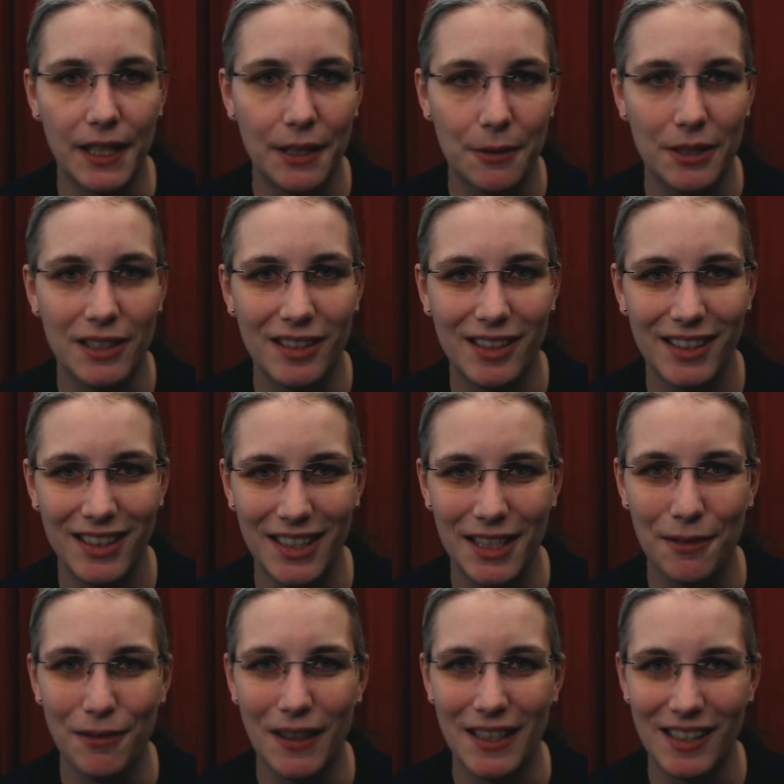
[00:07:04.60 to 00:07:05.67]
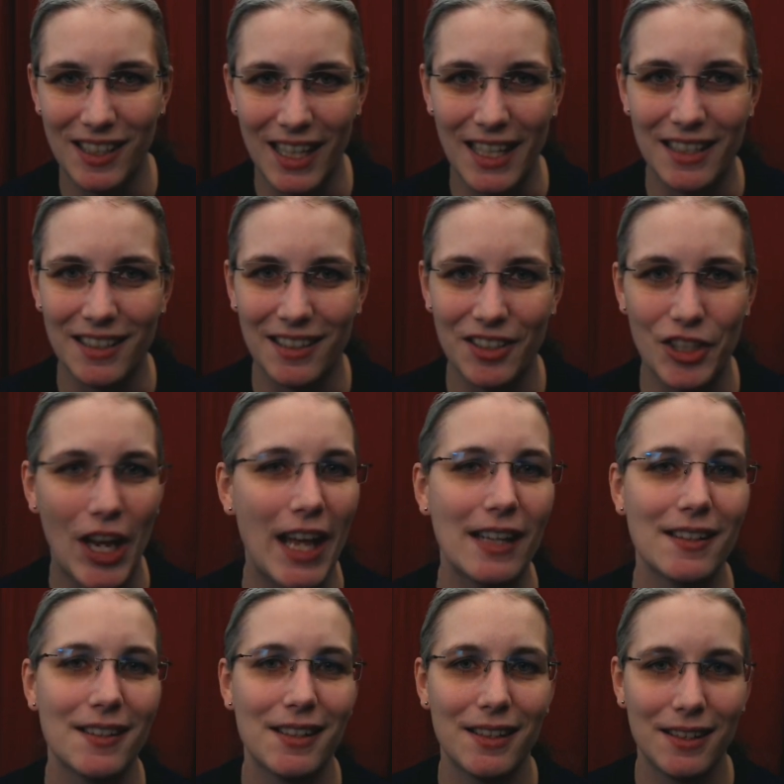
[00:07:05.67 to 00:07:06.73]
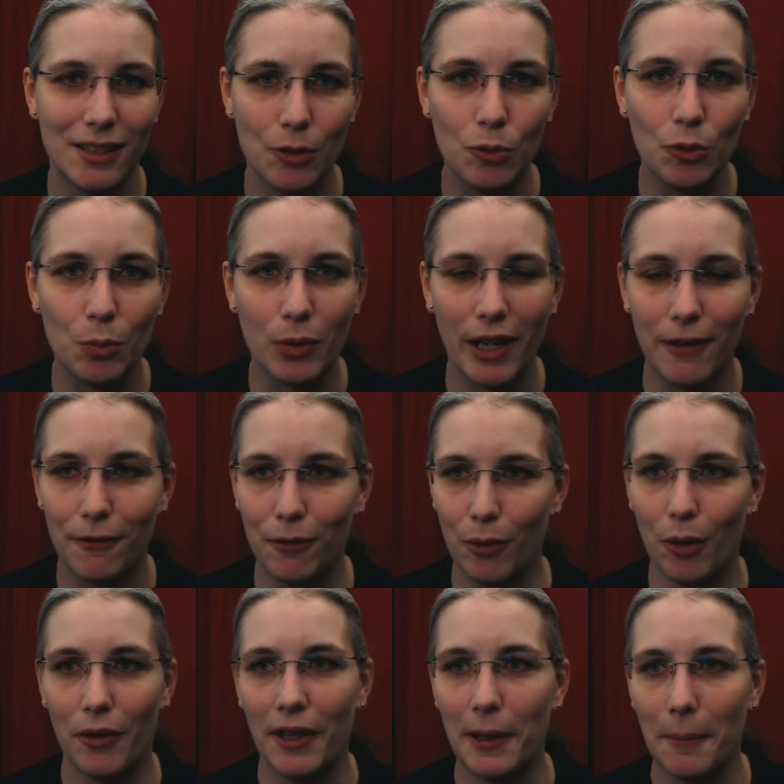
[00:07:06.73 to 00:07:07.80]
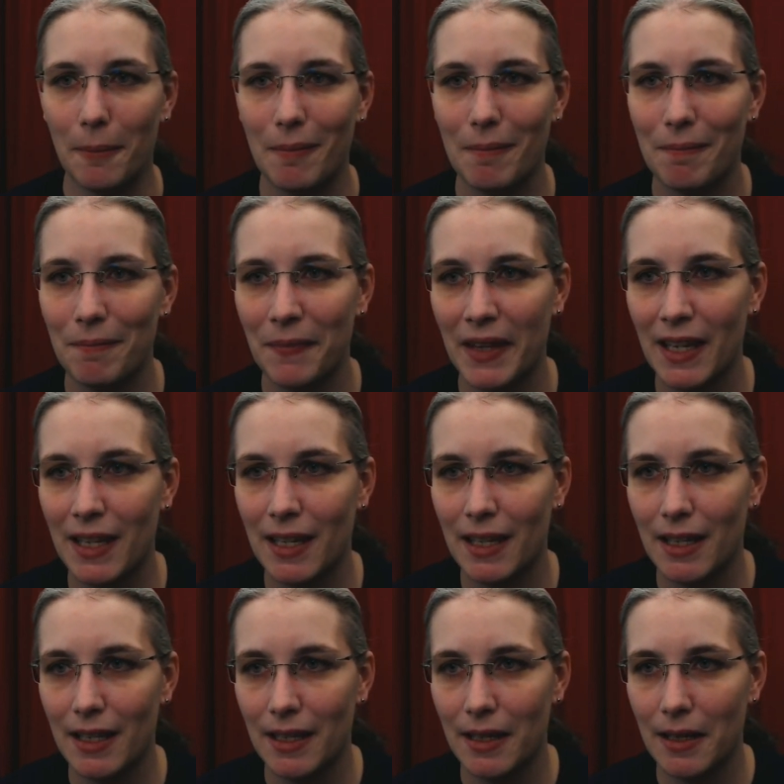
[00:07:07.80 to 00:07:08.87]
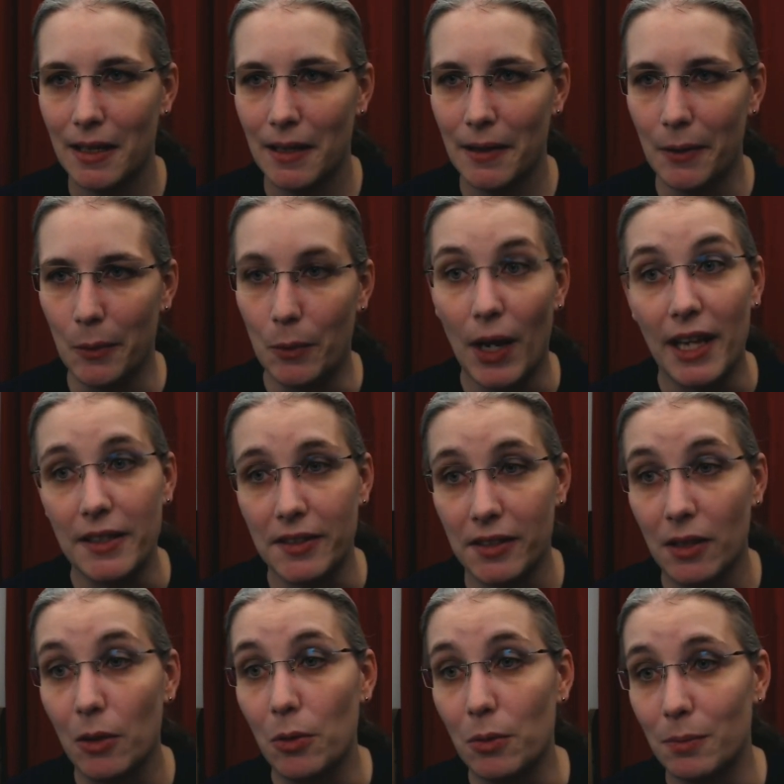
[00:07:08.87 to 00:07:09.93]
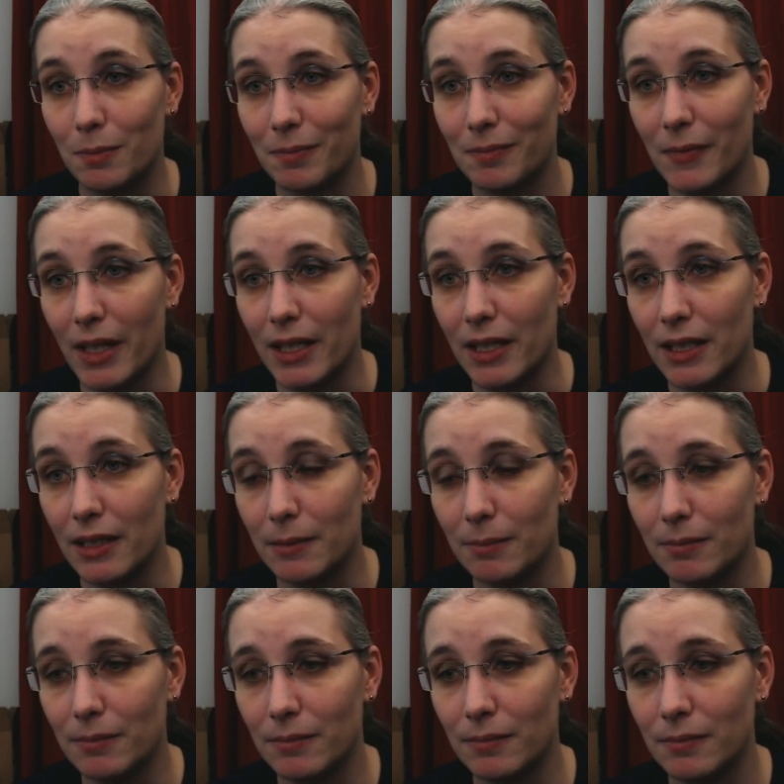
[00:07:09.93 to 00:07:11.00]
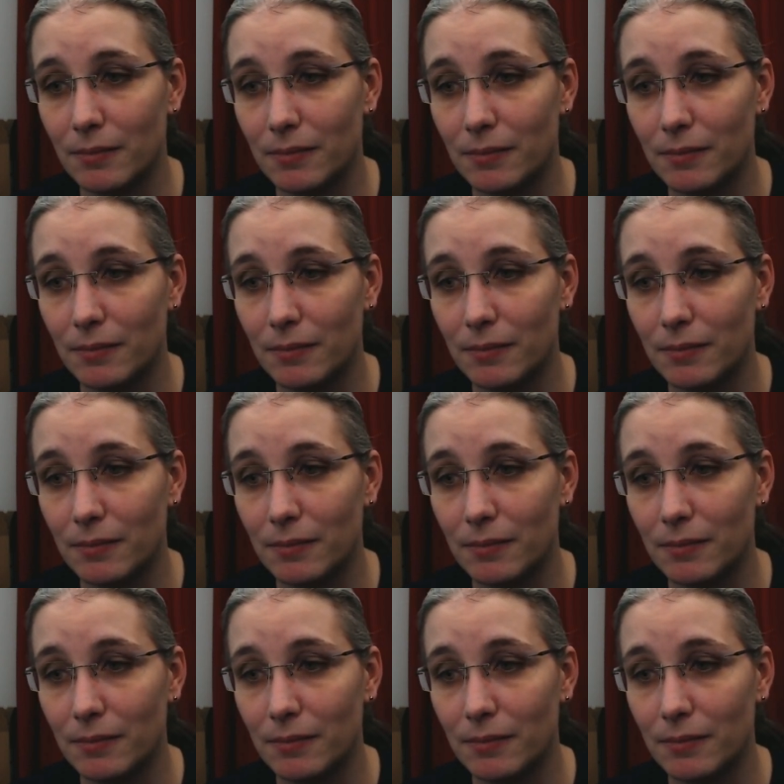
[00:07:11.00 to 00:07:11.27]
virus even the slightest chance to spread further. Right, so um,